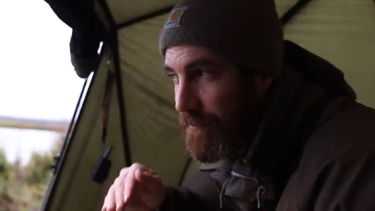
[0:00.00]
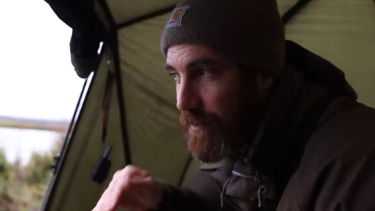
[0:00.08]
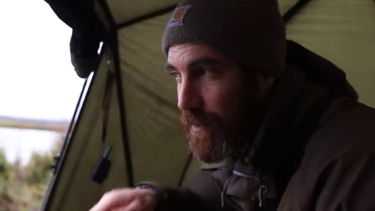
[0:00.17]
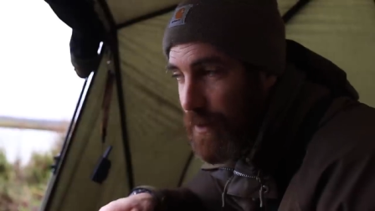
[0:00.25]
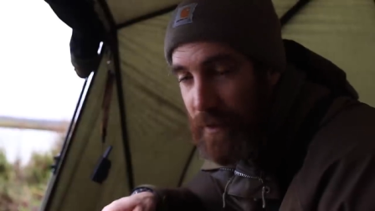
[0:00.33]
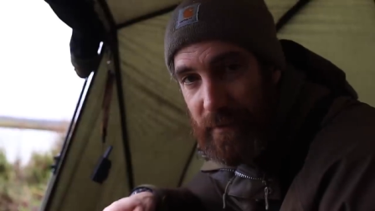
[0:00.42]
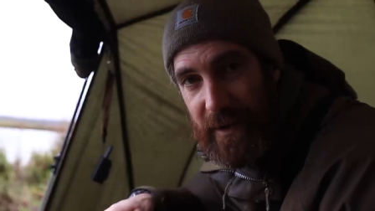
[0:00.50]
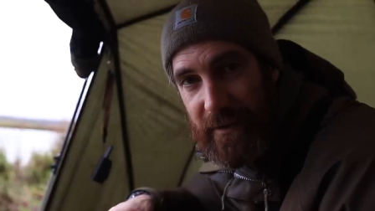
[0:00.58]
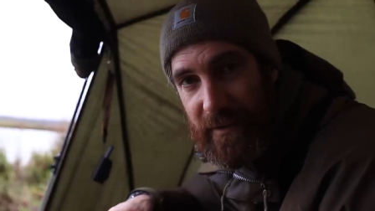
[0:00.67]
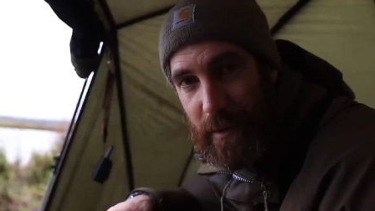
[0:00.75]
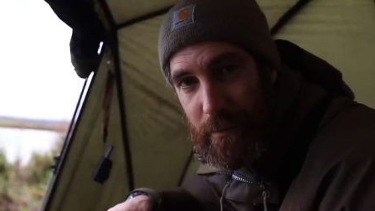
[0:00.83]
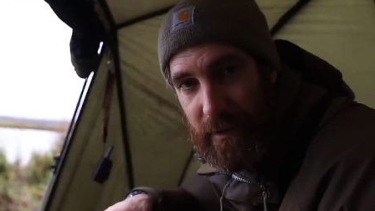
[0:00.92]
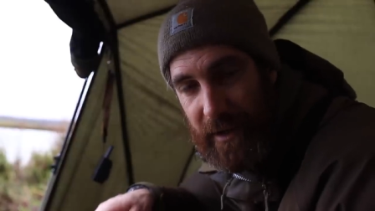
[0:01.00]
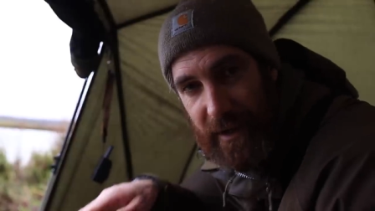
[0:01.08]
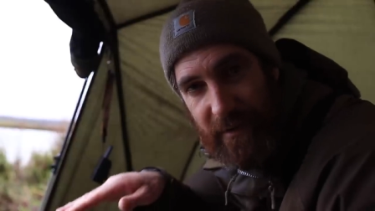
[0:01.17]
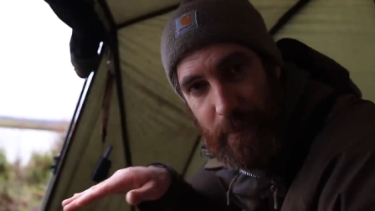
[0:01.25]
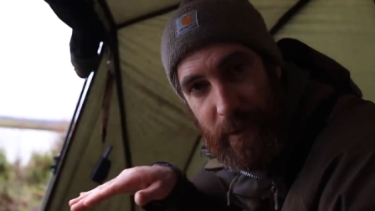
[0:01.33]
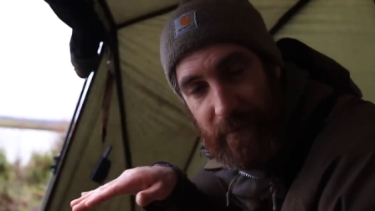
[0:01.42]
the floor got really slippery and
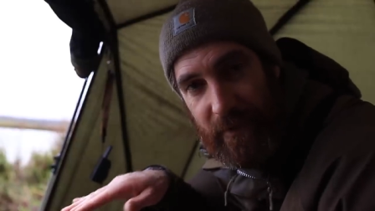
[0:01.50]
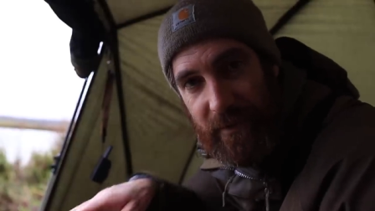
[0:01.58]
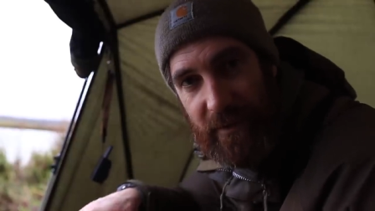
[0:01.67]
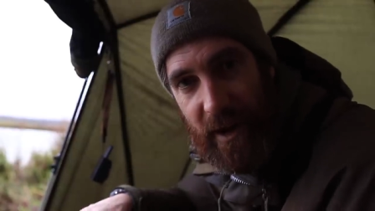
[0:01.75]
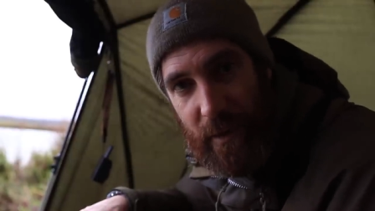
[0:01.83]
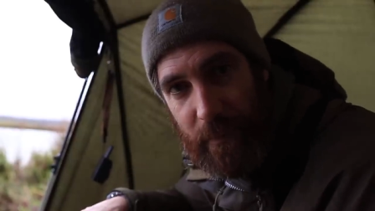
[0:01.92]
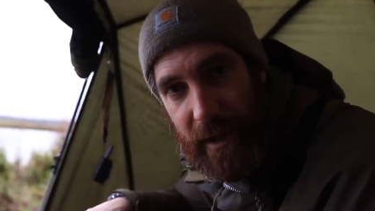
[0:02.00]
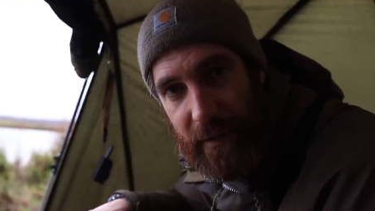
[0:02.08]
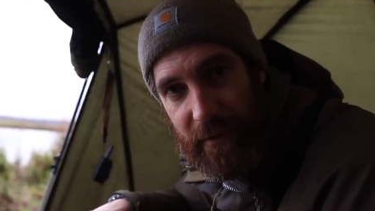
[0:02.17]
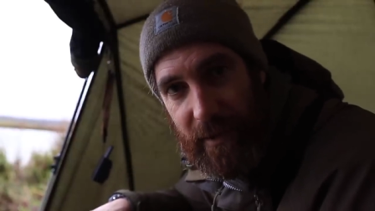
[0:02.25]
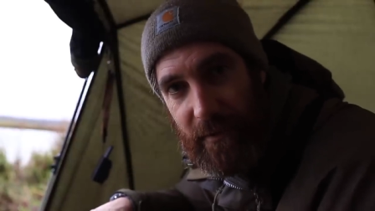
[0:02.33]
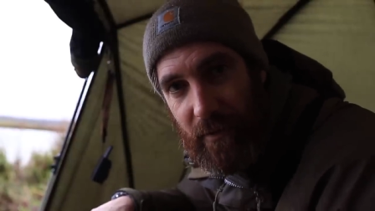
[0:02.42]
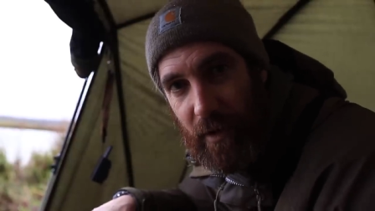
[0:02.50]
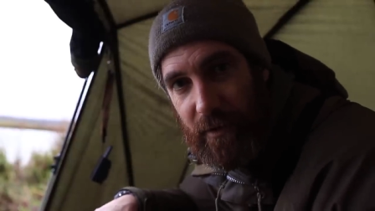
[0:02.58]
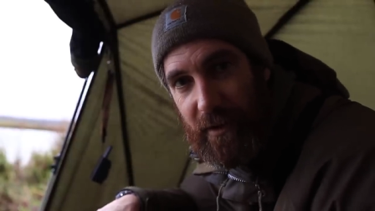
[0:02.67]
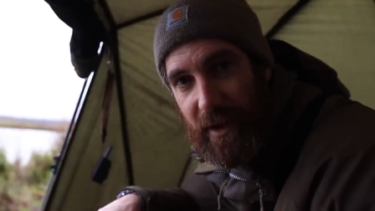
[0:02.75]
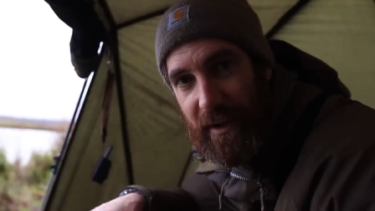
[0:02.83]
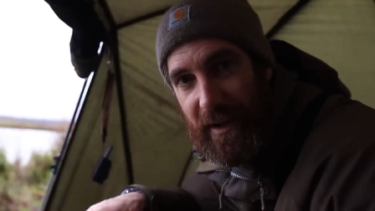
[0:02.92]
it's a bit of a slope down to the rods